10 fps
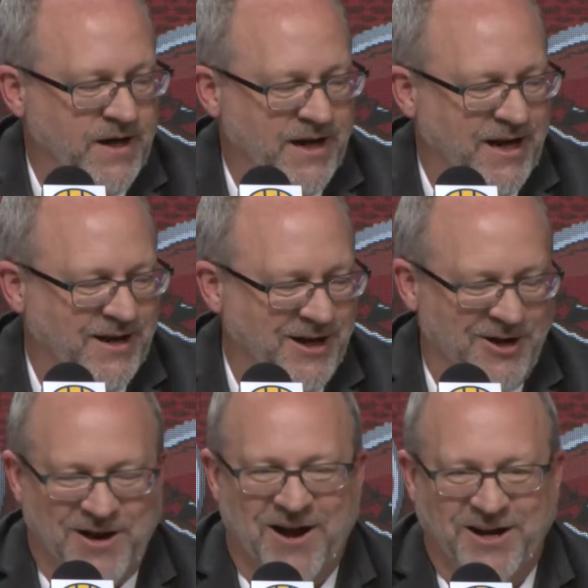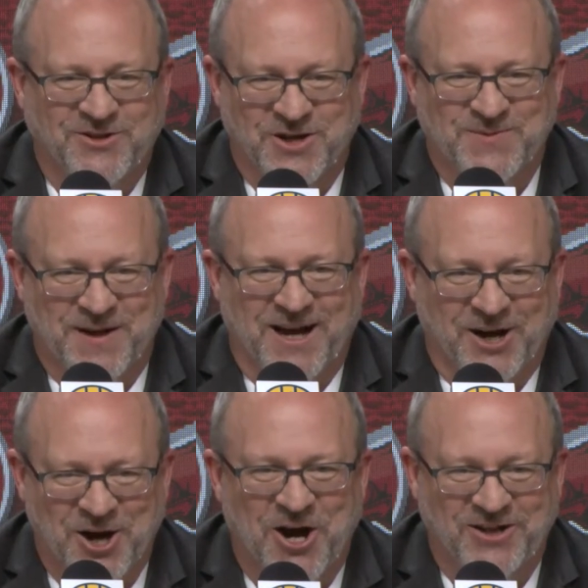And, you know, now he treats me like a
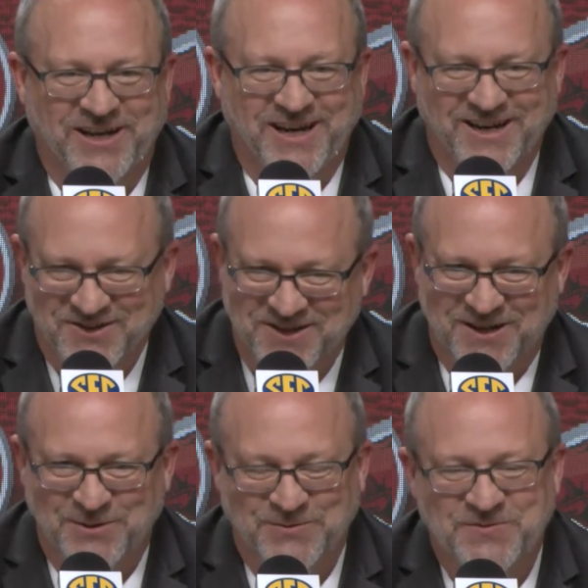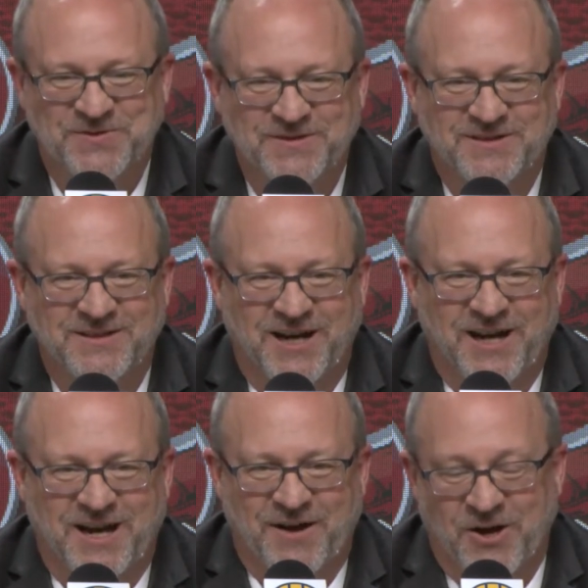colleague instead of
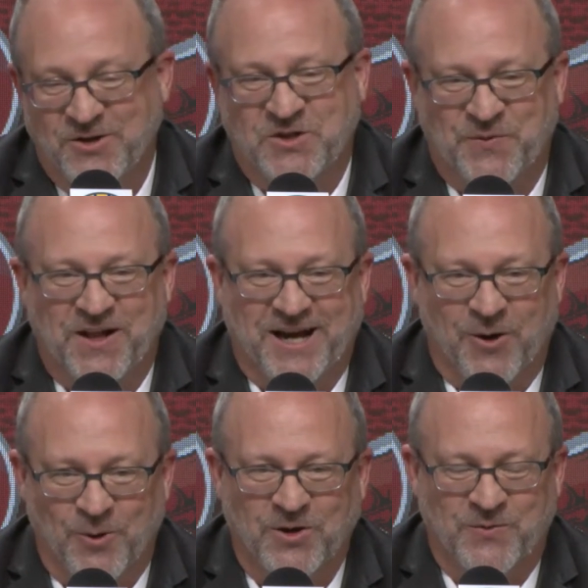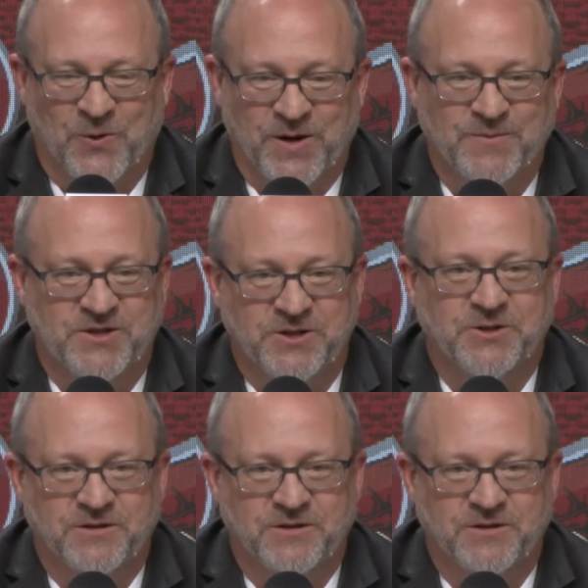I used to feel like I worked for him still.